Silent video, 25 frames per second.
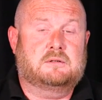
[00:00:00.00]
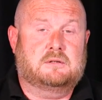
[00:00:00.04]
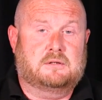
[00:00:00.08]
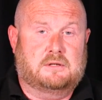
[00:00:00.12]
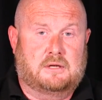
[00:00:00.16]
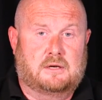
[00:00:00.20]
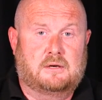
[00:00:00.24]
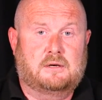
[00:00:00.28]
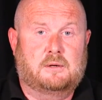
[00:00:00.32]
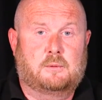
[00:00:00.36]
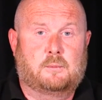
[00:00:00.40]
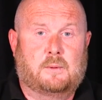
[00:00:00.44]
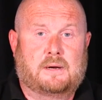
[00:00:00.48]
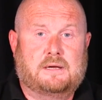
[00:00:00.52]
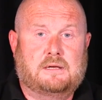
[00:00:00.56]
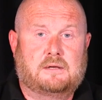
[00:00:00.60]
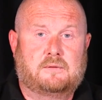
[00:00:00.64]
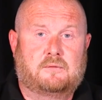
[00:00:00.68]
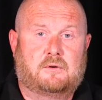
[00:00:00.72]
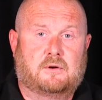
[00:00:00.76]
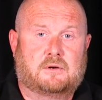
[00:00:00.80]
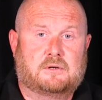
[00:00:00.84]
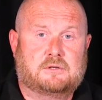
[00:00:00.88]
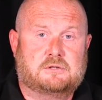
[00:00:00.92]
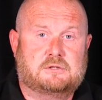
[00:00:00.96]
The only way
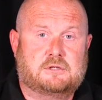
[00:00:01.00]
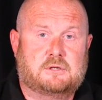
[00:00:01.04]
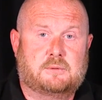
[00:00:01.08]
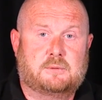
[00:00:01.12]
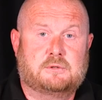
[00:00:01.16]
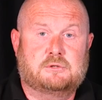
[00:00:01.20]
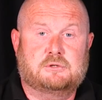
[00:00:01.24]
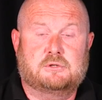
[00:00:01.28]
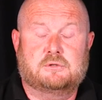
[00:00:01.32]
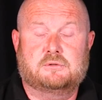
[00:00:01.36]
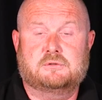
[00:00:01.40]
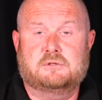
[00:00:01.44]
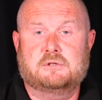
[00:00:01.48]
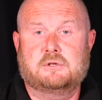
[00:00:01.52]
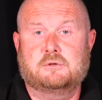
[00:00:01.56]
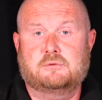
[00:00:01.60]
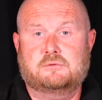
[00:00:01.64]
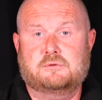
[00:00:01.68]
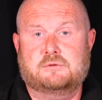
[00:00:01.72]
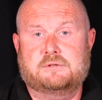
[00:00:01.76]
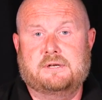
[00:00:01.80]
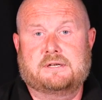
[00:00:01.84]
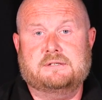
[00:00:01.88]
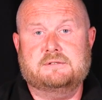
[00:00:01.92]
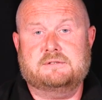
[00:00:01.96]
you've got to do is use
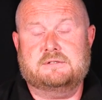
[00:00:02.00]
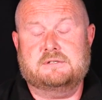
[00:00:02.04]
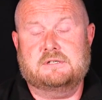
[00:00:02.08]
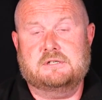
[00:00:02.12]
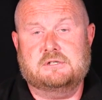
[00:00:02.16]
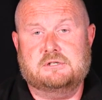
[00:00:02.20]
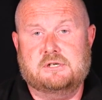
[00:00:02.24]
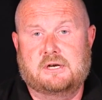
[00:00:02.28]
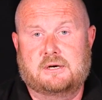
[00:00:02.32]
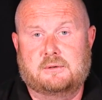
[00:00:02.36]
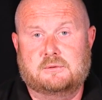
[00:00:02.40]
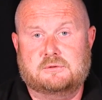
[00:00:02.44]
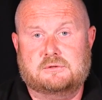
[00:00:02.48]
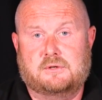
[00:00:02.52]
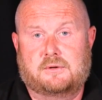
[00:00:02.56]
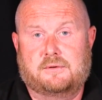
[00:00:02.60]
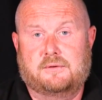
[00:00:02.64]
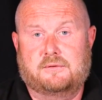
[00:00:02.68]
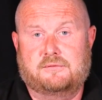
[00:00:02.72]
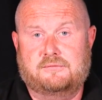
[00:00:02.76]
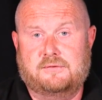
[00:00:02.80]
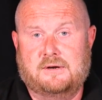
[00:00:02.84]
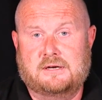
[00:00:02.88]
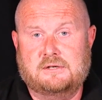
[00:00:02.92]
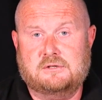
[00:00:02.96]
neutral density gels on
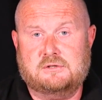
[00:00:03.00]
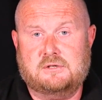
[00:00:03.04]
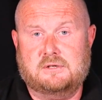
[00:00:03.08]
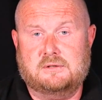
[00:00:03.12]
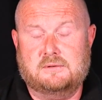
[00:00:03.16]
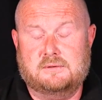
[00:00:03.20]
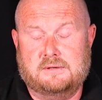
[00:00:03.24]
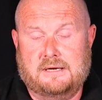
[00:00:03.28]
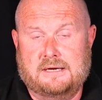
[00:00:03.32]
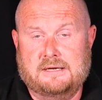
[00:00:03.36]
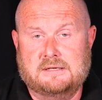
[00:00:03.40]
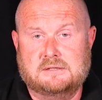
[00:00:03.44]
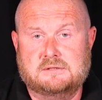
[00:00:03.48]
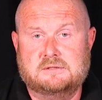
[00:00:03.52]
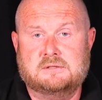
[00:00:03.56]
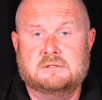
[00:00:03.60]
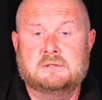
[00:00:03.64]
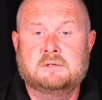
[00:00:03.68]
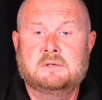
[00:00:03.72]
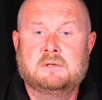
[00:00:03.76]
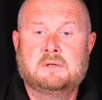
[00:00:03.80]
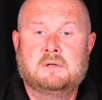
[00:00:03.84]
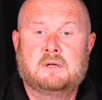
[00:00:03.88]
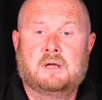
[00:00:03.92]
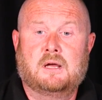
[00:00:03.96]
the flash heads
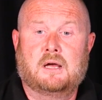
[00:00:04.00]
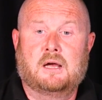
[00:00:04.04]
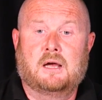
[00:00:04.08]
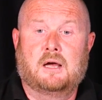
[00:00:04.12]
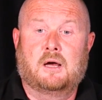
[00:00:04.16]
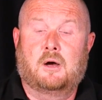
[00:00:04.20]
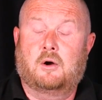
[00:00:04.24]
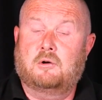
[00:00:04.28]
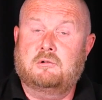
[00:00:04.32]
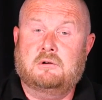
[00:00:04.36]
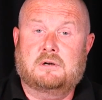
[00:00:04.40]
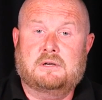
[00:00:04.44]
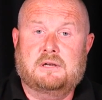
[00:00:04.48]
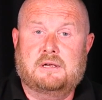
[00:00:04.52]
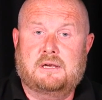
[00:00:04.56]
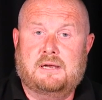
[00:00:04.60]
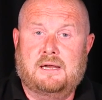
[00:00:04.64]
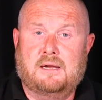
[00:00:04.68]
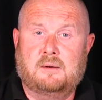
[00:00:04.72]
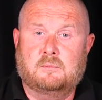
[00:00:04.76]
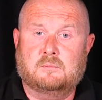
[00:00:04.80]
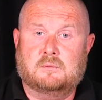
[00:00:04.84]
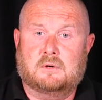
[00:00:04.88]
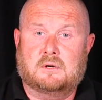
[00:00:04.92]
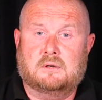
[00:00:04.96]
or on your
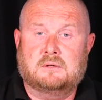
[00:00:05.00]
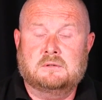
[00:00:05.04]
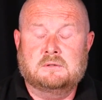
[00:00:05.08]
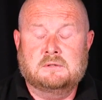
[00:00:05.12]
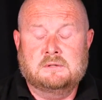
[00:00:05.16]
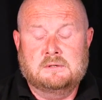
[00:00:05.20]
camera.